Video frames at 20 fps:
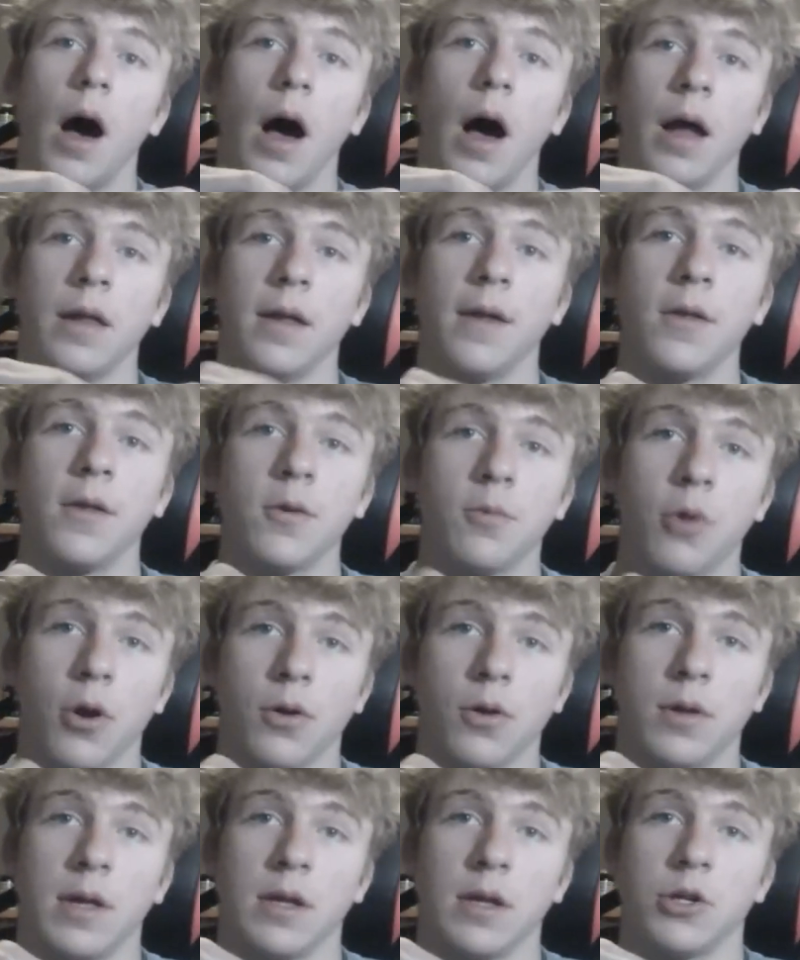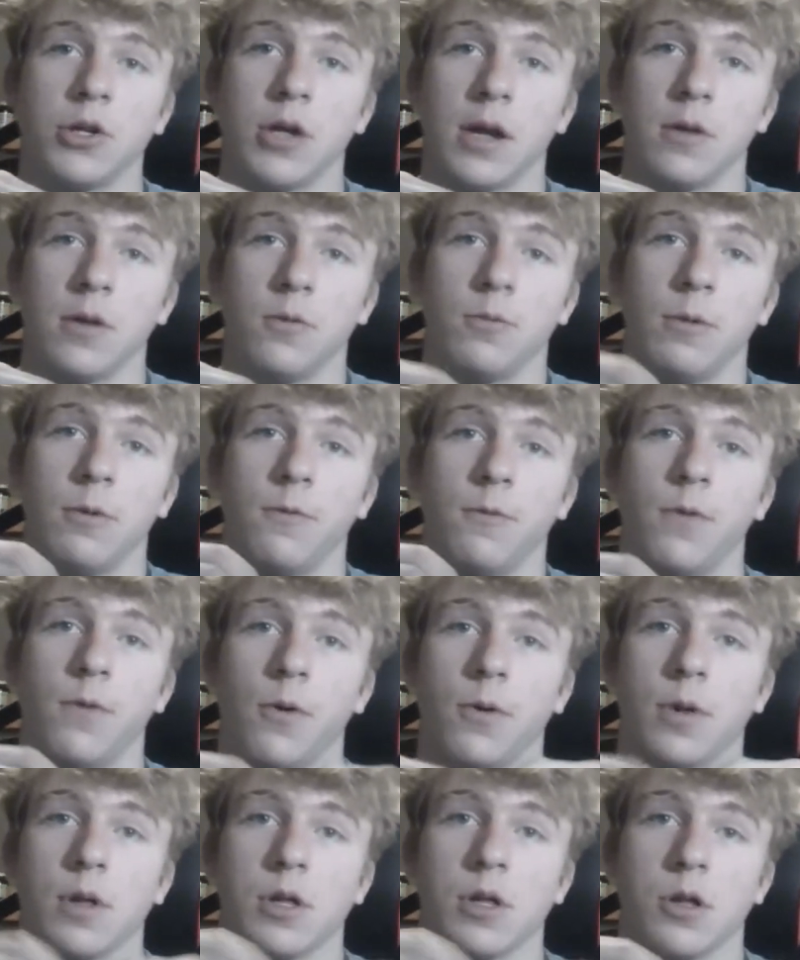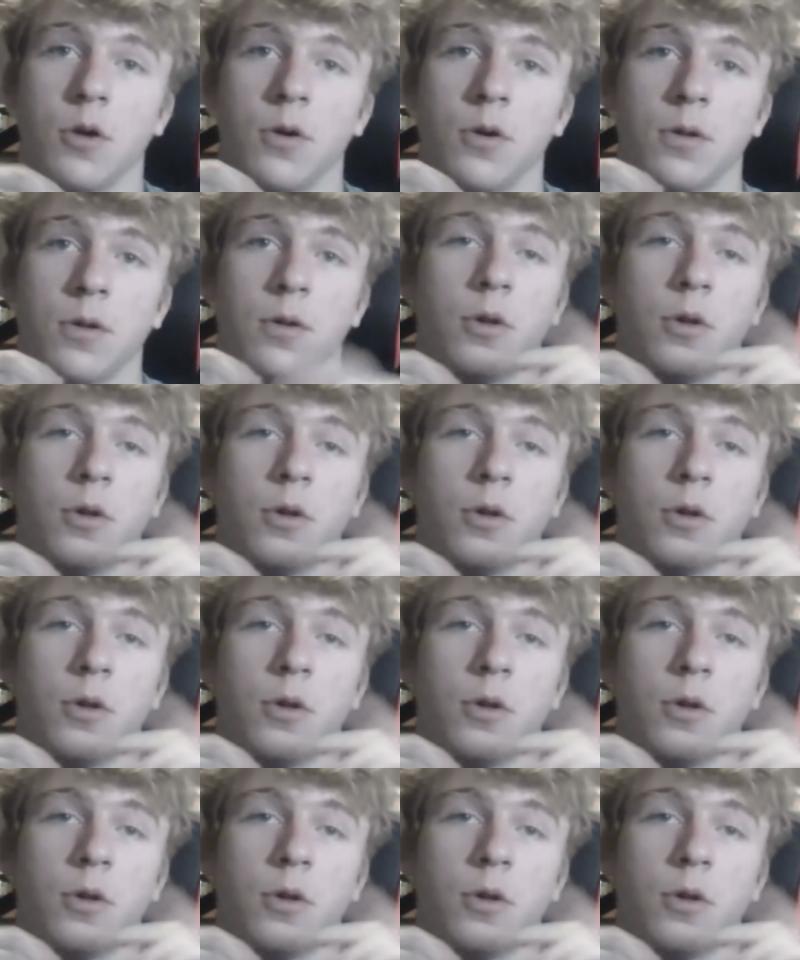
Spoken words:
Another protein channel we'll focus on